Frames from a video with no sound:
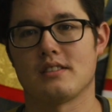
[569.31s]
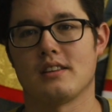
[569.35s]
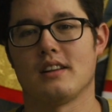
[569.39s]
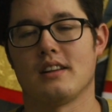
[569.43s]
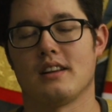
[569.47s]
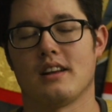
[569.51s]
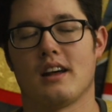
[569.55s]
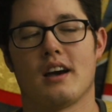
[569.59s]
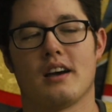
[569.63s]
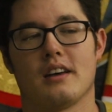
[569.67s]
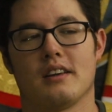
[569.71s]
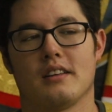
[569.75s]

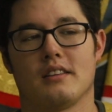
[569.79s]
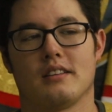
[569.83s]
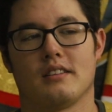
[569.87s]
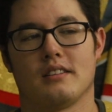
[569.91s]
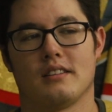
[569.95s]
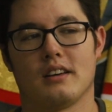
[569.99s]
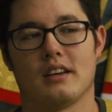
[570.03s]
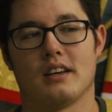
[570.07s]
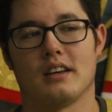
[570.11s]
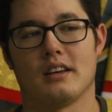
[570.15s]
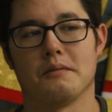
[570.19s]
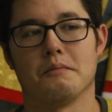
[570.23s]
and I
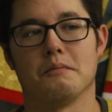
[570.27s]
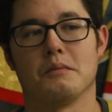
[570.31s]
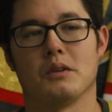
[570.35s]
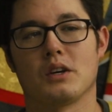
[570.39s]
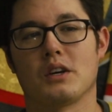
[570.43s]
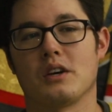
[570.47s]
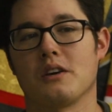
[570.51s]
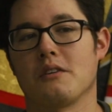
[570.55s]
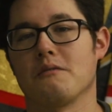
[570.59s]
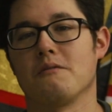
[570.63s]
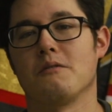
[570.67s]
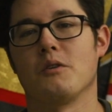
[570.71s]
am
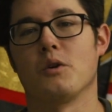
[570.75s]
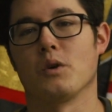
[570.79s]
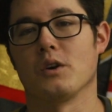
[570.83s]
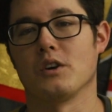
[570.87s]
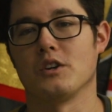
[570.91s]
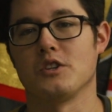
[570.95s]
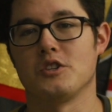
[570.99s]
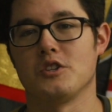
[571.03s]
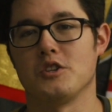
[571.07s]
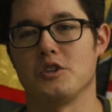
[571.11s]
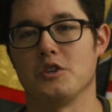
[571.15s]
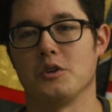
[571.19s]
looking
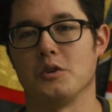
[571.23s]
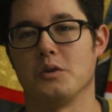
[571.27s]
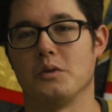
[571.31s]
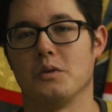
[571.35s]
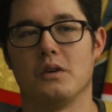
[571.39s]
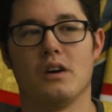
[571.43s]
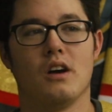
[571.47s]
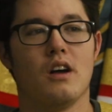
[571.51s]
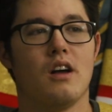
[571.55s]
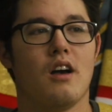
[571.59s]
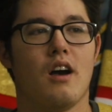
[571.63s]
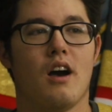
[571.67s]
forward
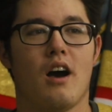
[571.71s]
to